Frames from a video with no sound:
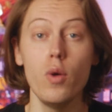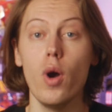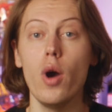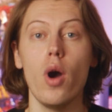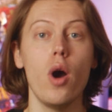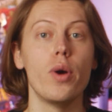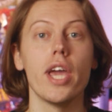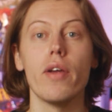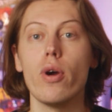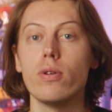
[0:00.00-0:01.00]
ho ho
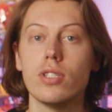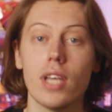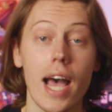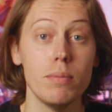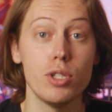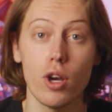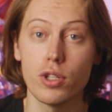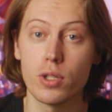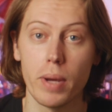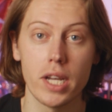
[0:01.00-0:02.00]
heroes, I'm
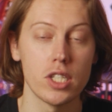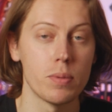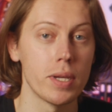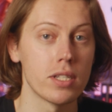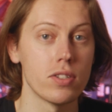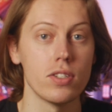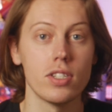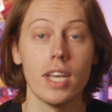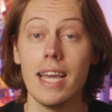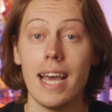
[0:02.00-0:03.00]
Josh from Panels to
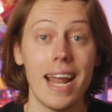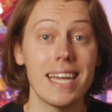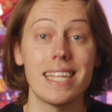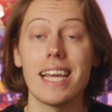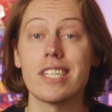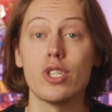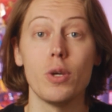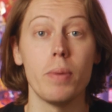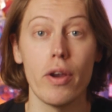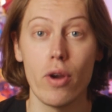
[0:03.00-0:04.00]
Pixels, and I collect
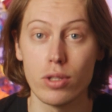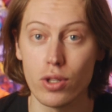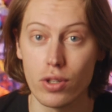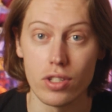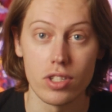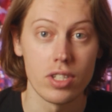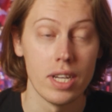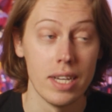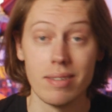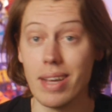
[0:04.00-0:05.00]
superhero toys.
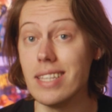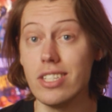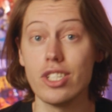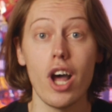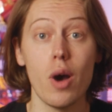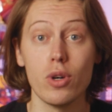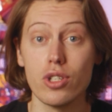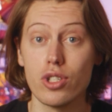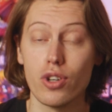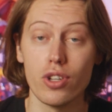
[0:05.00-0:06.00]
And Star
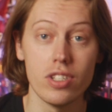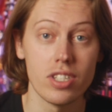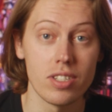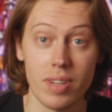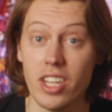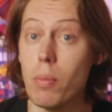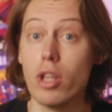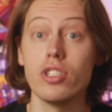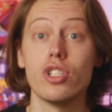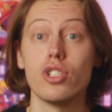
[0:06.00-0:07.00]
Wars toys, and
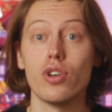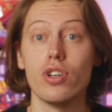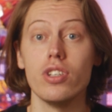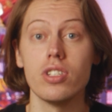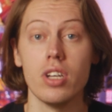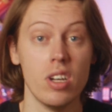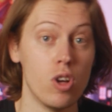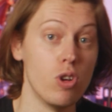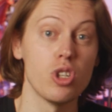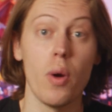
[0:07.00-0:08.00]
monster toys,
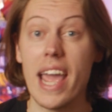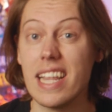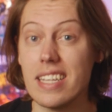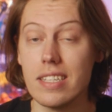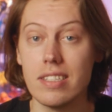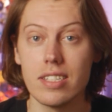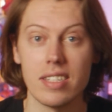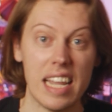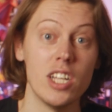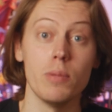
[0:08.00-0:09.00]
also
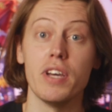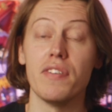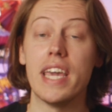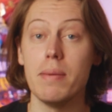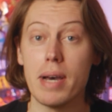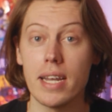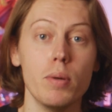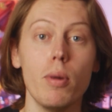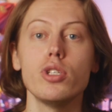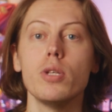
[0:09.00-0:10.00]
aliens, a little bit of He-Man,
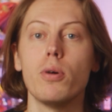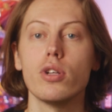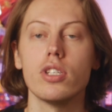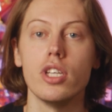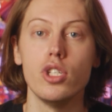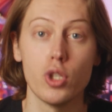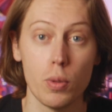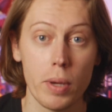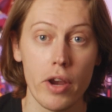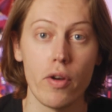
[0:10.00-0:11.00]
most importantly
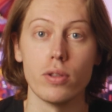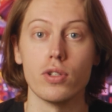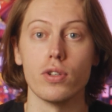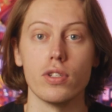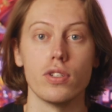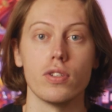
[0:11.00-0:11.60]
superhero toys.